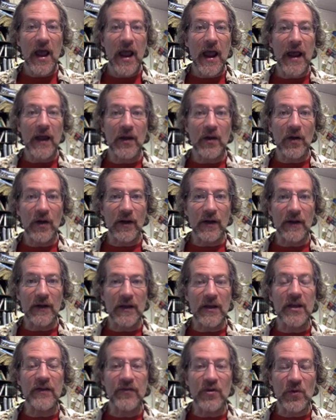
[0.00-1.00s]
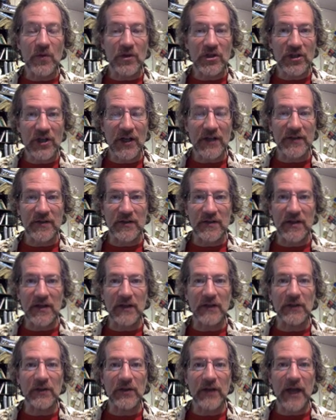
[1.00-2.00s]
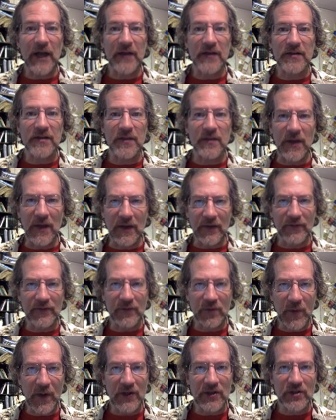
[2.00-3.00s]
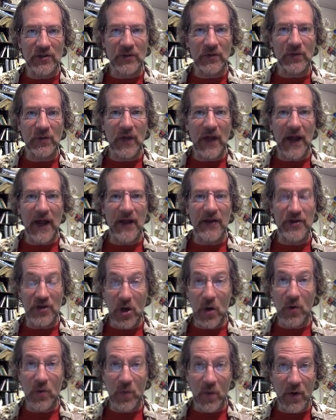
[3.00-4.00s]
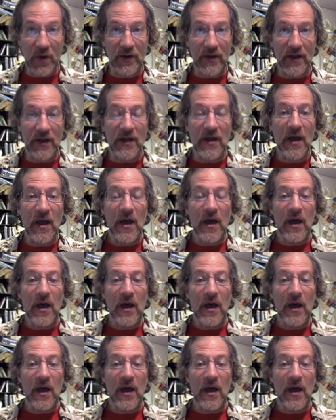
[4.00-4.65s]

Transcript: and give you a chance to take a look at some influential and noteworthy